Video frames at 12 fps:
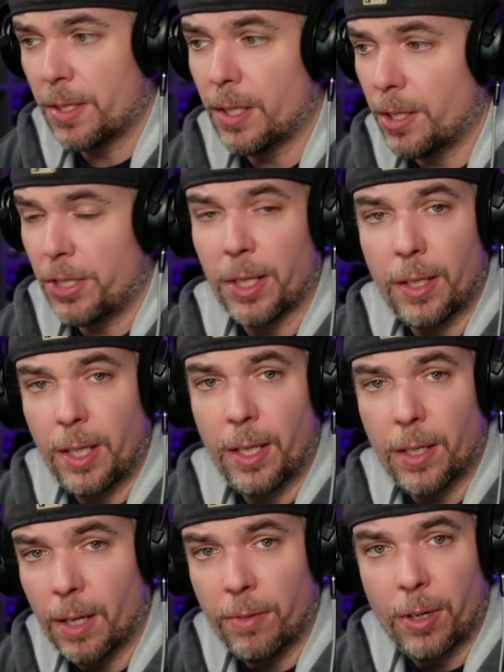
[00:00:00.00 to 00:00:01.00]
and agility
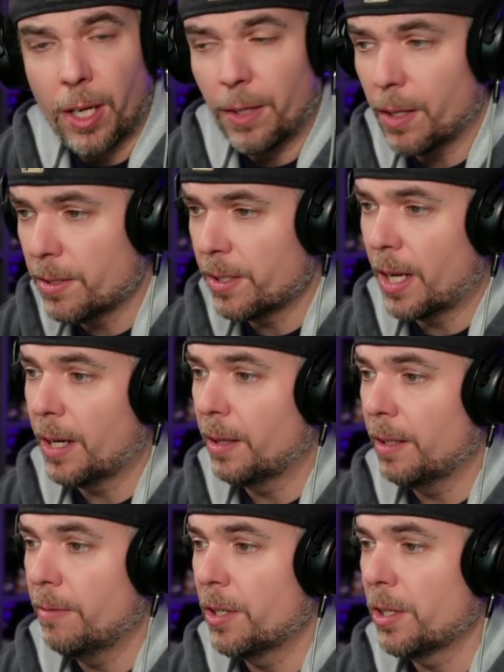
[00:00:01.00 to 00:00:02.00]
covered on the
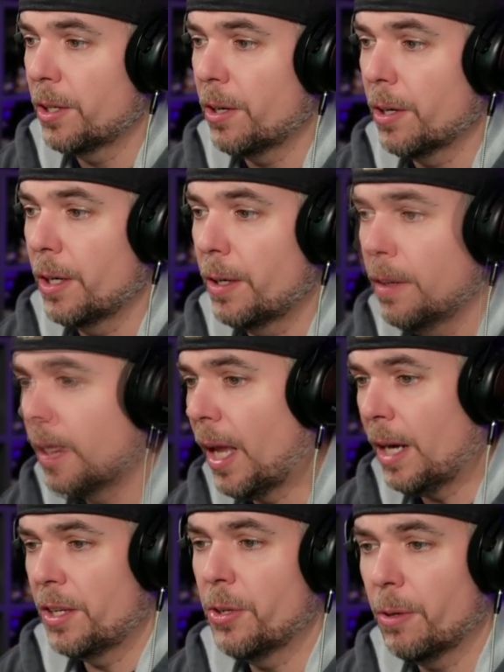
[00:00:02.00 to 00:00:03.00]
Sodali vision card,
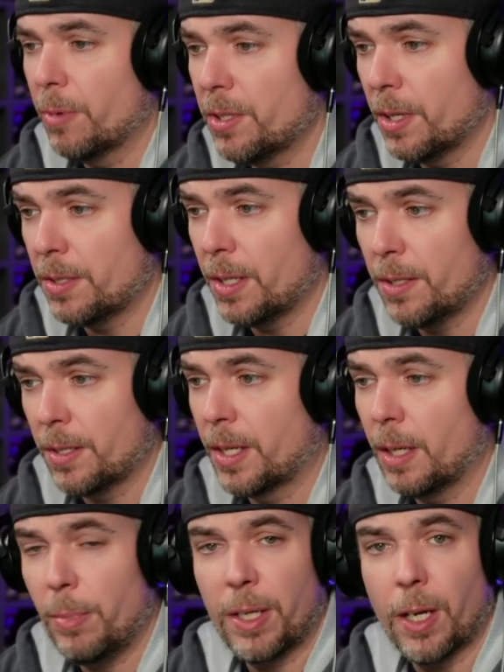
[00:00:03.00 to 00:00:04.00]
and unit resistance is
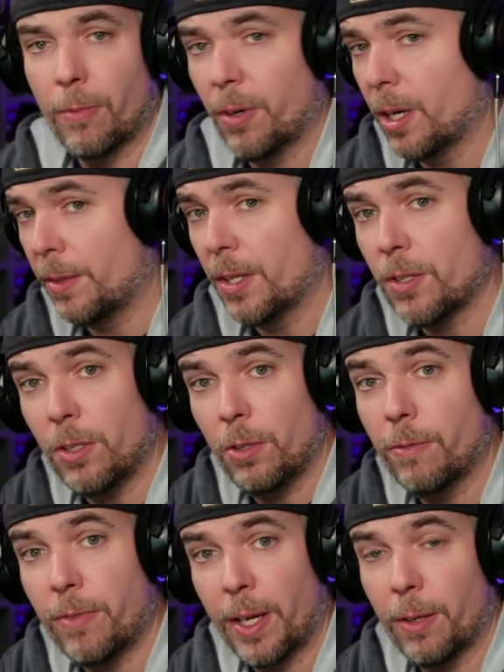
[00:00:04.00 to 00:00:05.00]
going to be covered on this
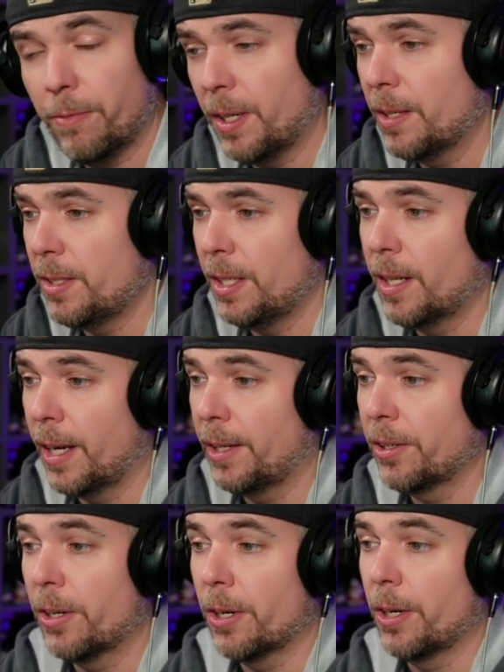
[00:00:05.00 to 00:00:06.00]
new Final Fantasy
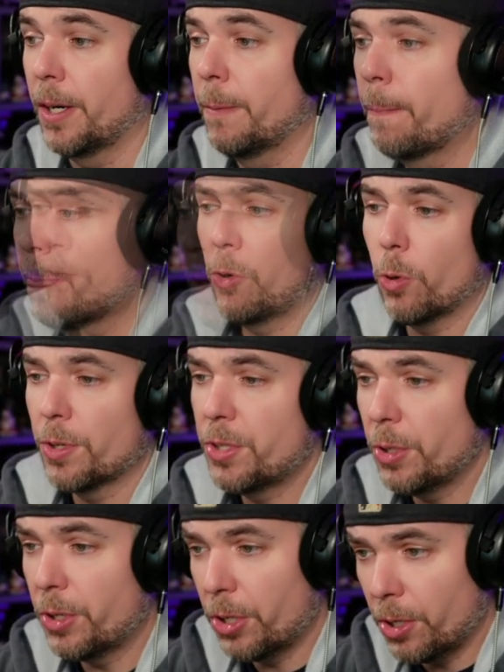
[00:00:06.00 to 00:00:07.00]
IX card. Of
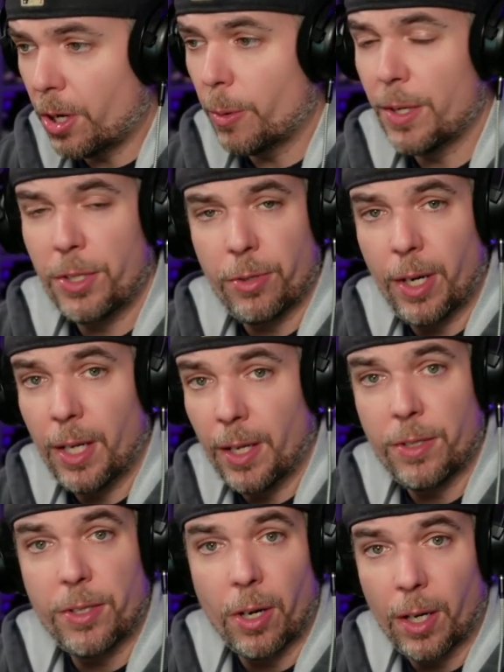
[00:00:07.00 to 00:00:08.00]
course, you could always trade
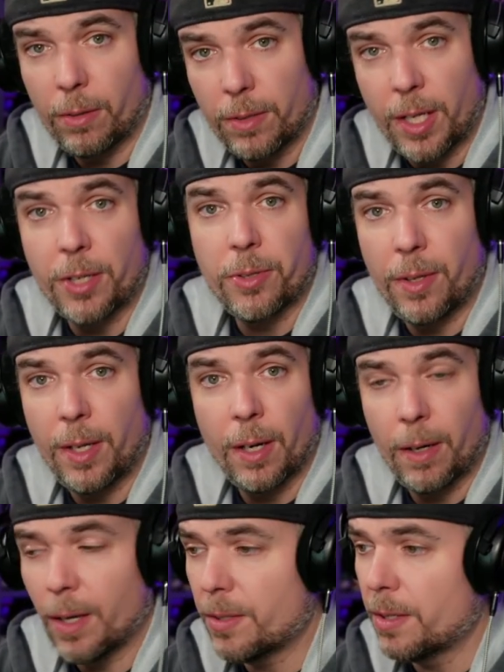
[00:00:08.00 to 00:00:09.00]
in Dark Tetra
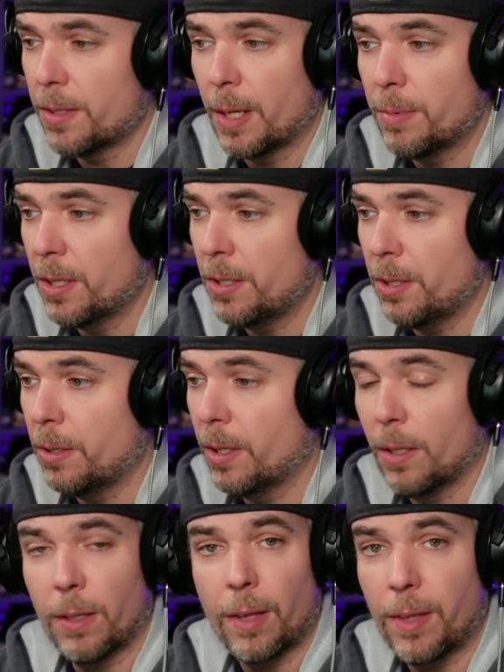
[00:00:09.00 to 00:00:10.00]
there as a substitute,
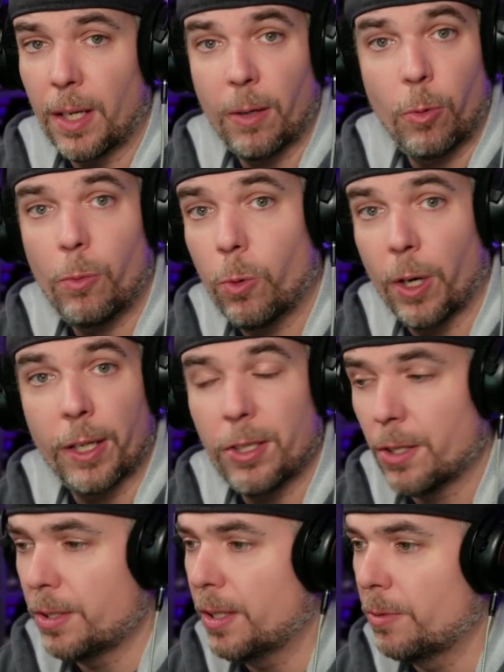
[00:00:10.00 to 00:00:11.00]
and I think it would work
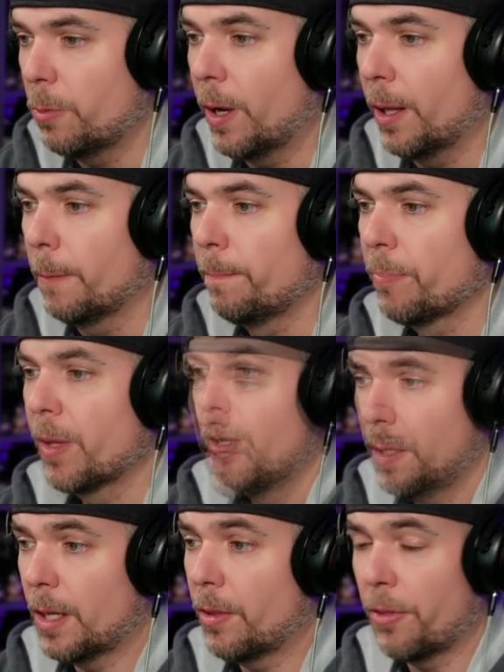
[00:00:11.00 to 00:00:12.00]
just as well.
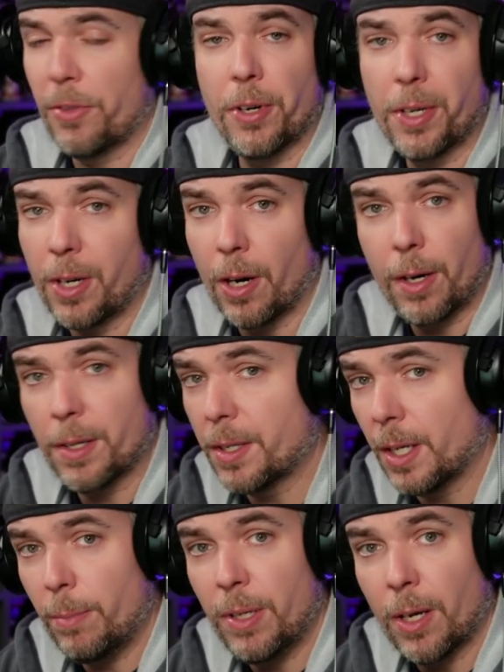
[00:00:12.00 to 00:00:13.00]
Now the third card is
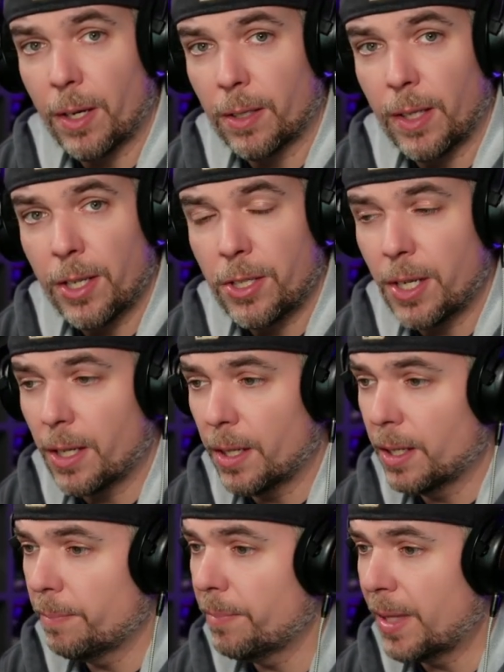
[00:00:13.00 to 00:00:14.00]
going to be on
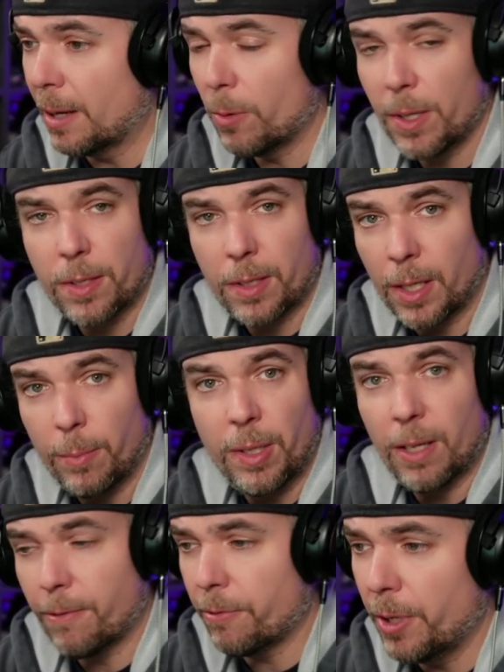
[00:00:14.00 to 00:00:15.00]
Glaciella. That one's going to
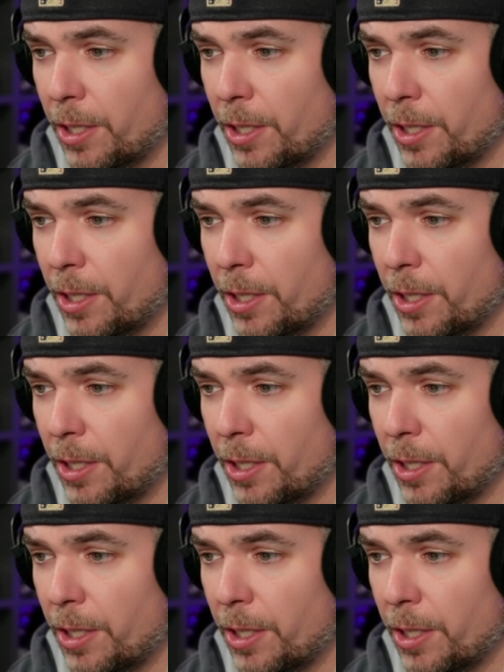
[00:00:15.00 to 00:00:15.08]
be a free